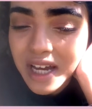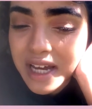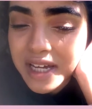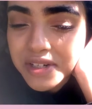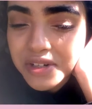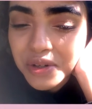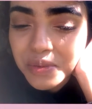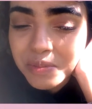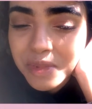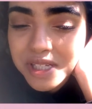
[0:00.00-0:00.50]

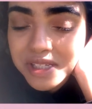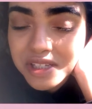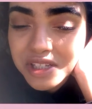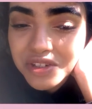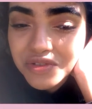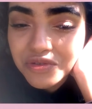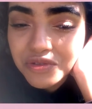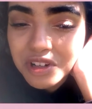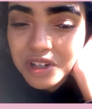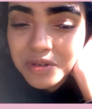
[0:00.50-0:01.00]
I don't
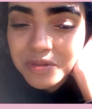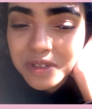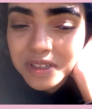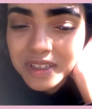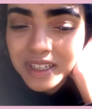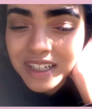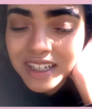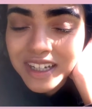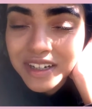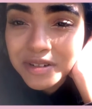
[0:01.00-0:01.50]
message
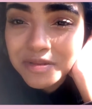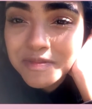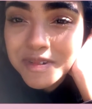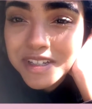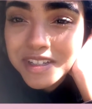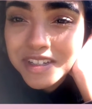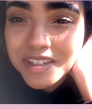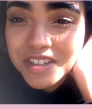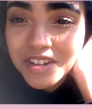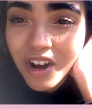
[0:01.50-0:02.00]
frequently, I don't
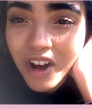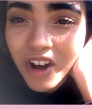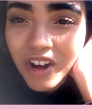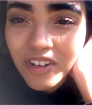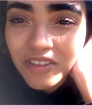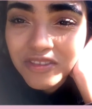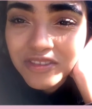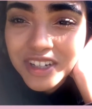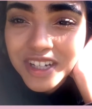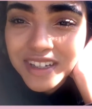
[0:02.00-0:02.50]
message
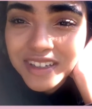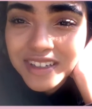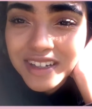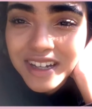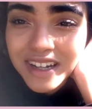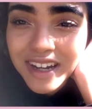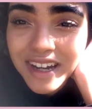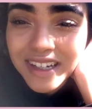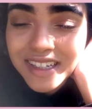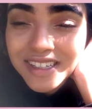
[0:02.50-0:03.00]
often,
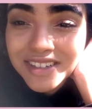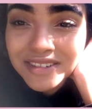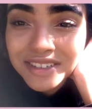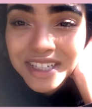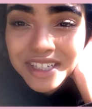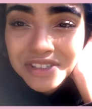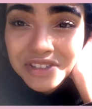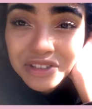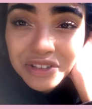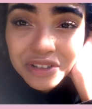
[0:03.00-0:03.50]
and I
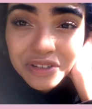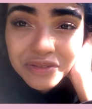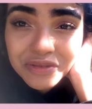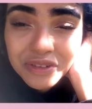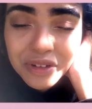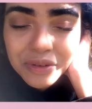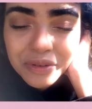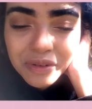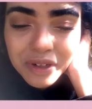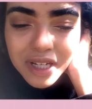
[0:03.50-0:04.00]
don't answer the
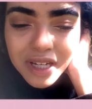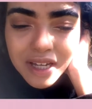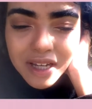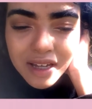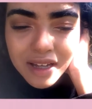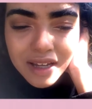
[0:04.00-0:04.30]
phone.